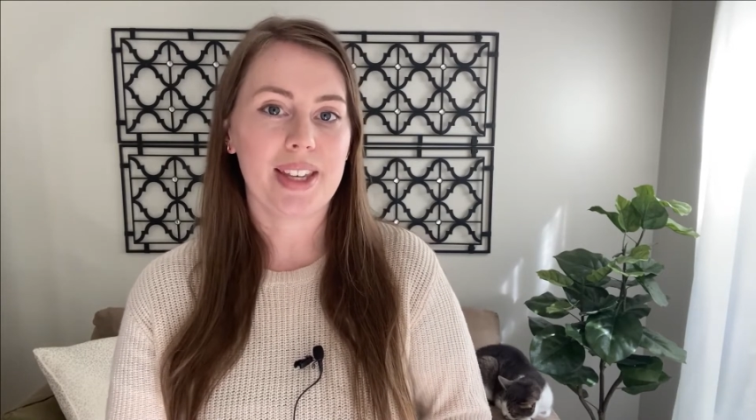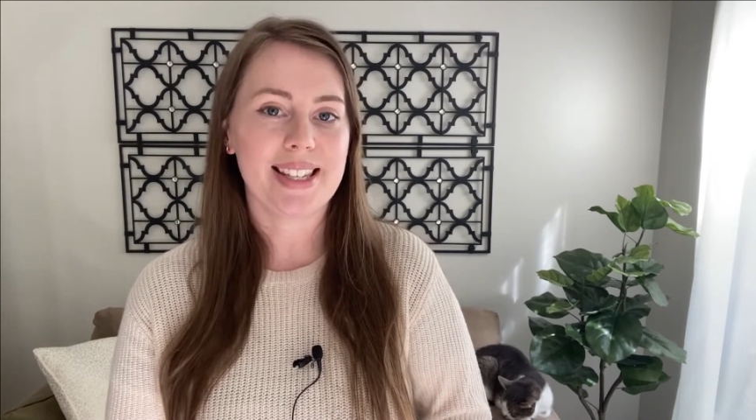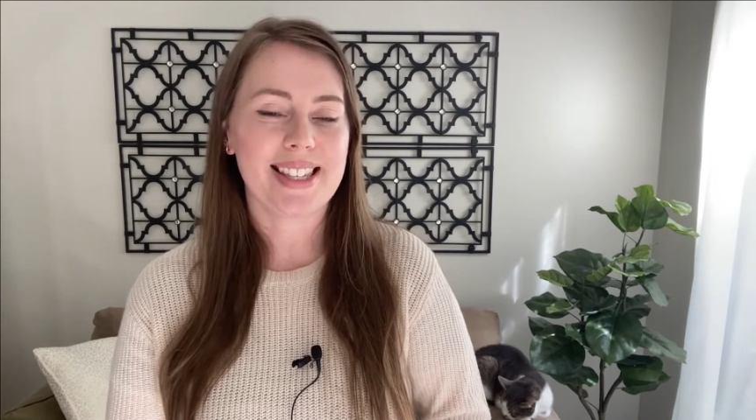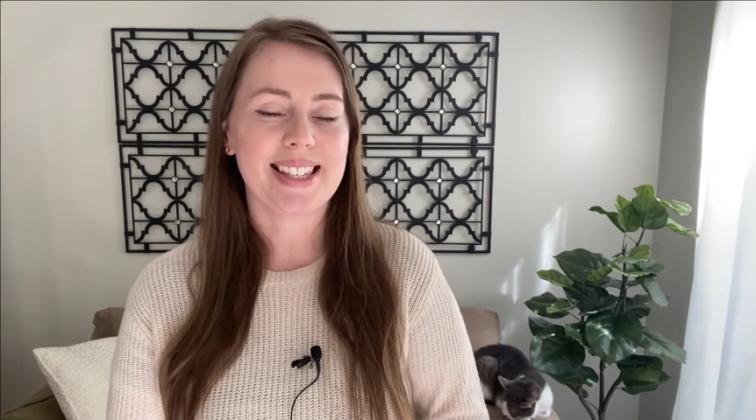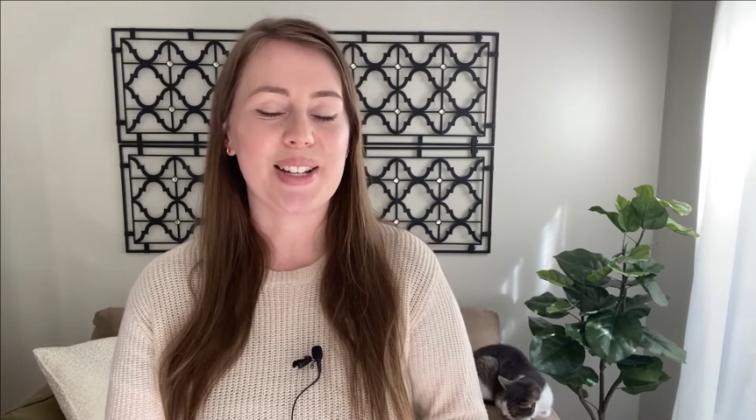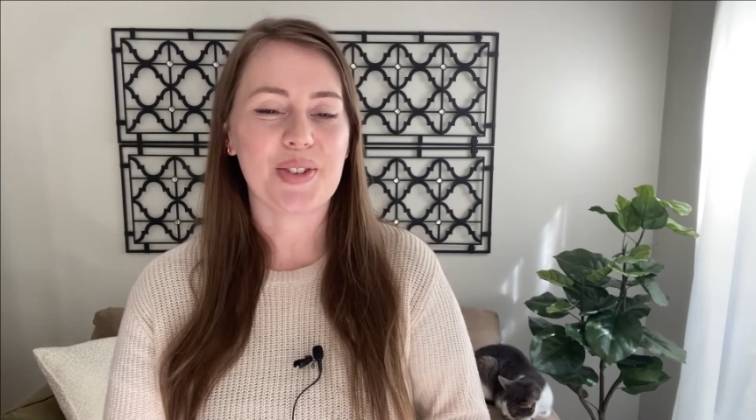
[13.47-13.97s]

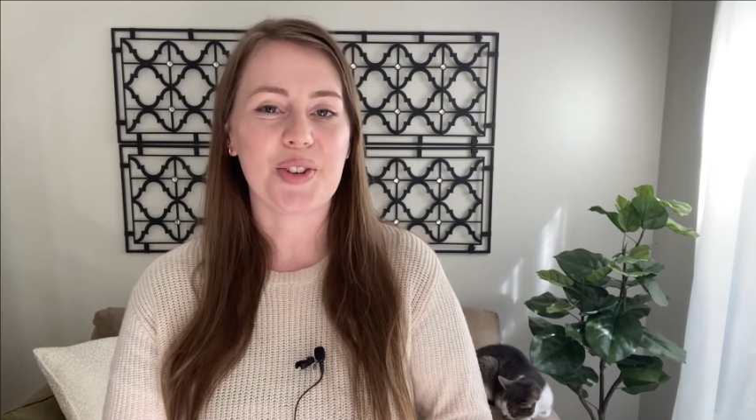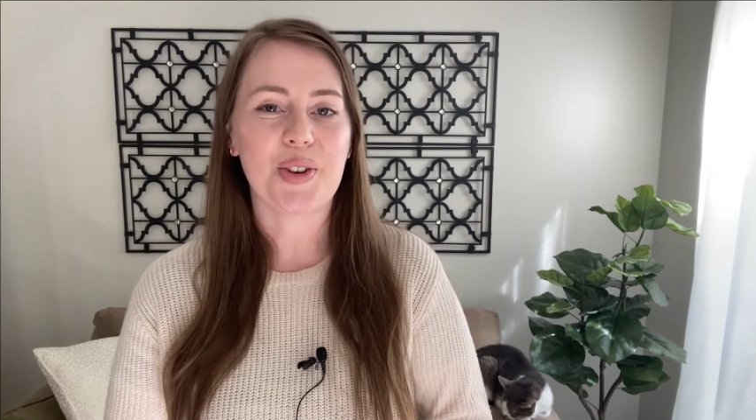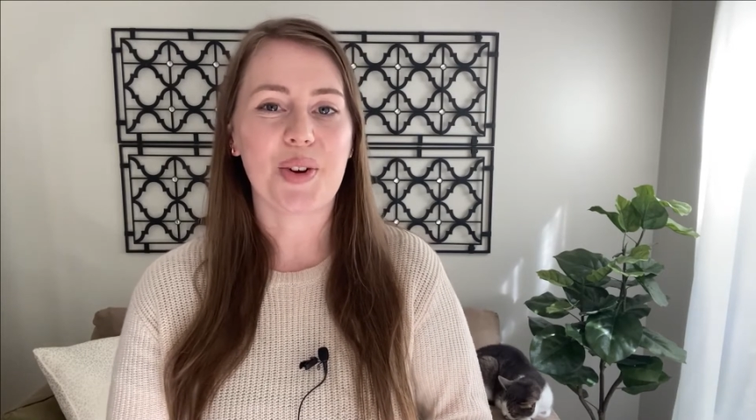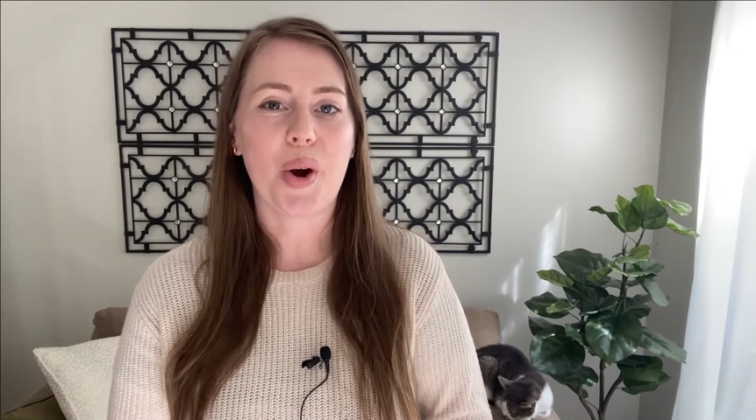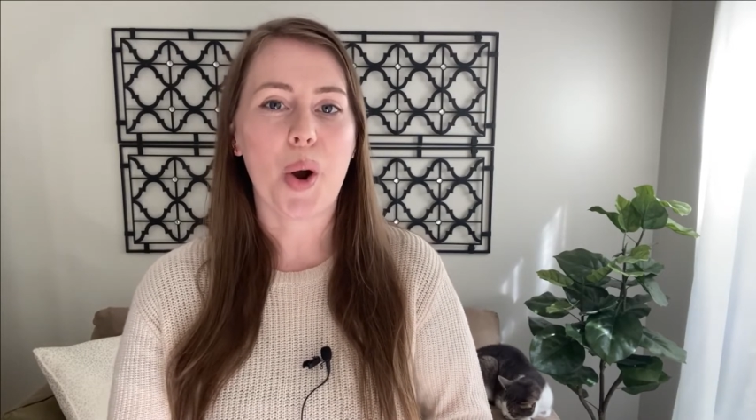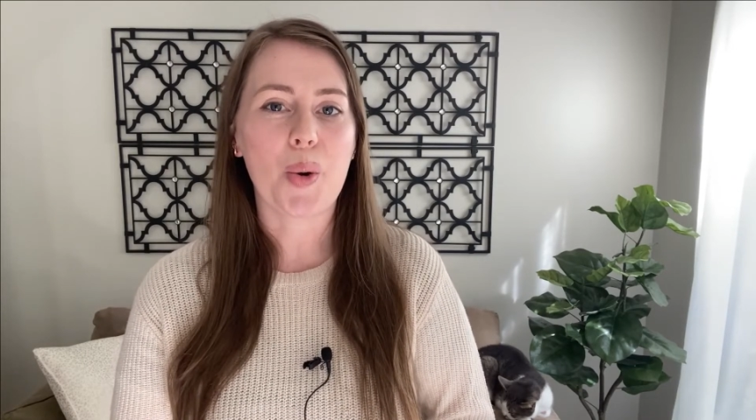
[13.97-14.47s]
this into
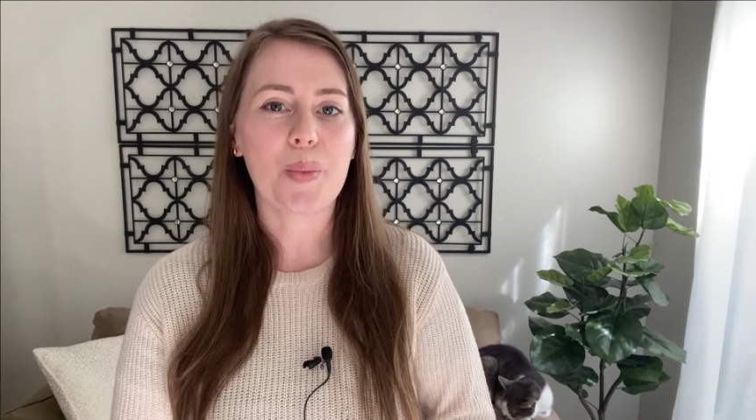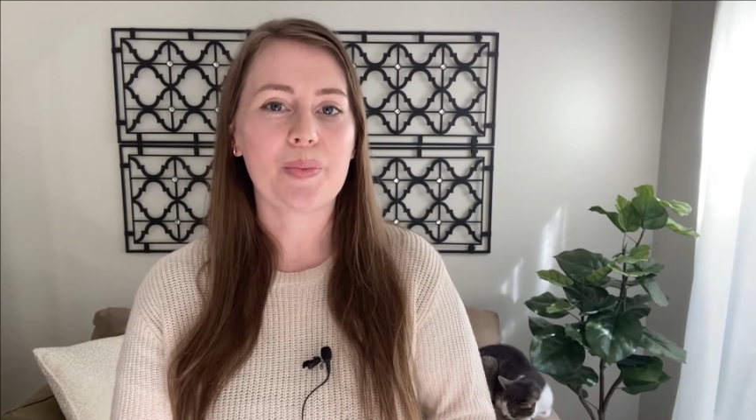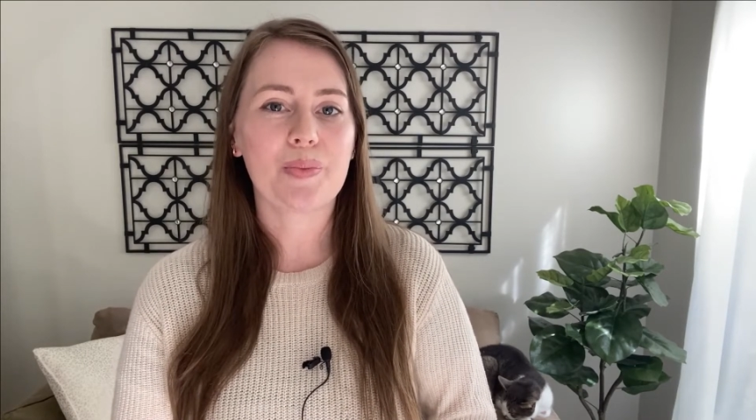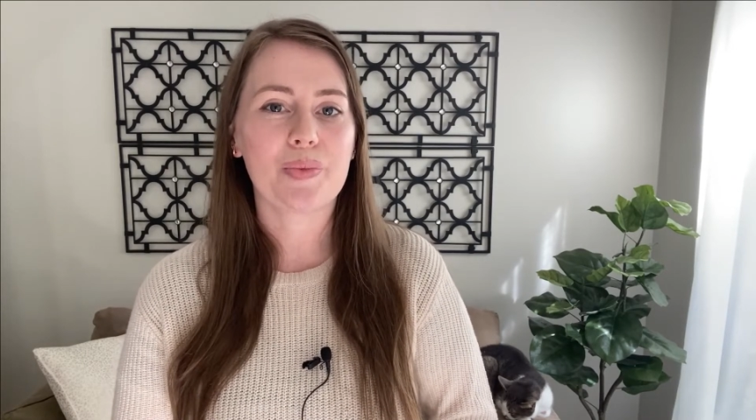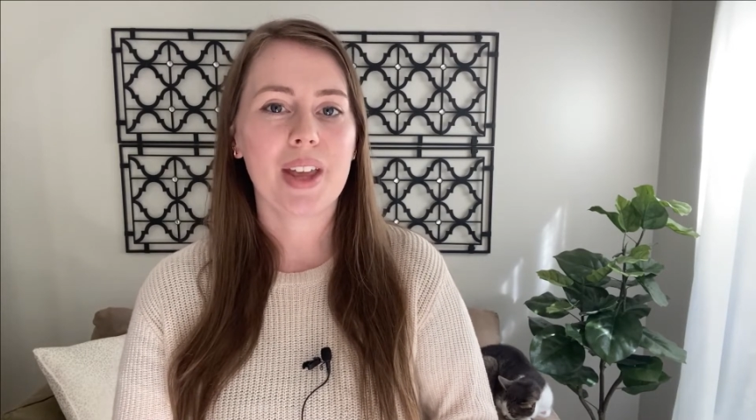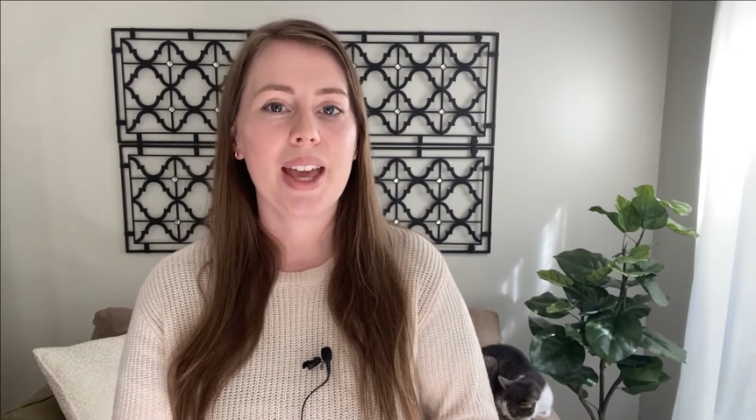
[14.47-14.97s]
your
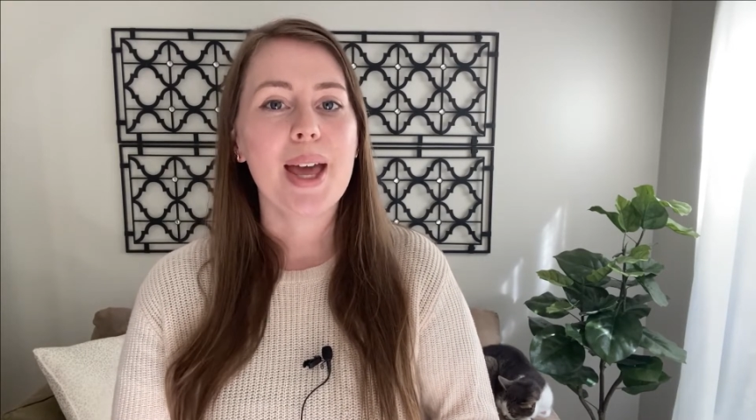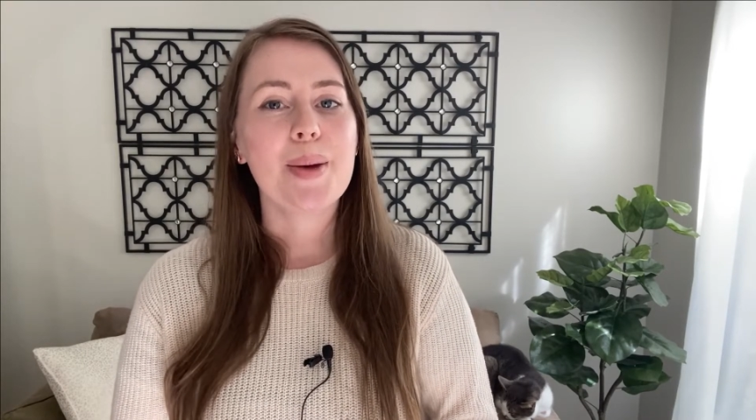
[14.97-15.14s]
home.